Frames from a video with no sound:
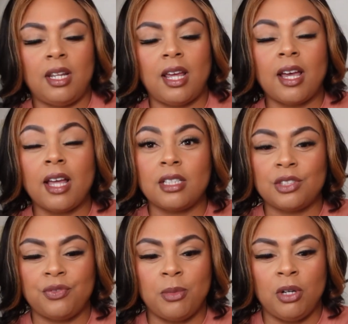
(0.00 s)
And I got
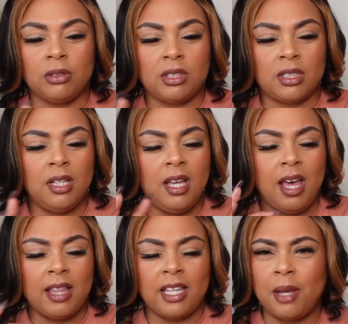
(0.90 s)
this from Ulta.
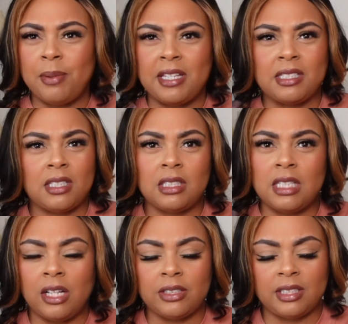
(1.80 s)
I think I paid
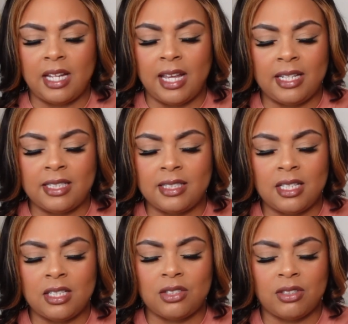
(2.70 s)
$6.80
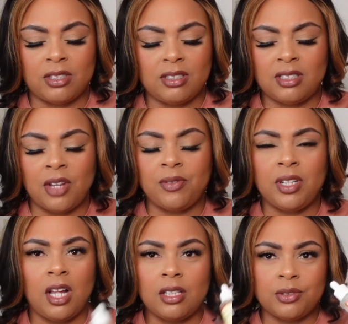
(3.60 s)
or
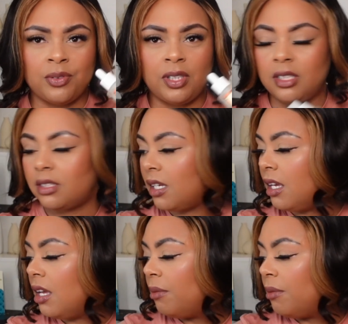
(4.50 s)
$7 for this.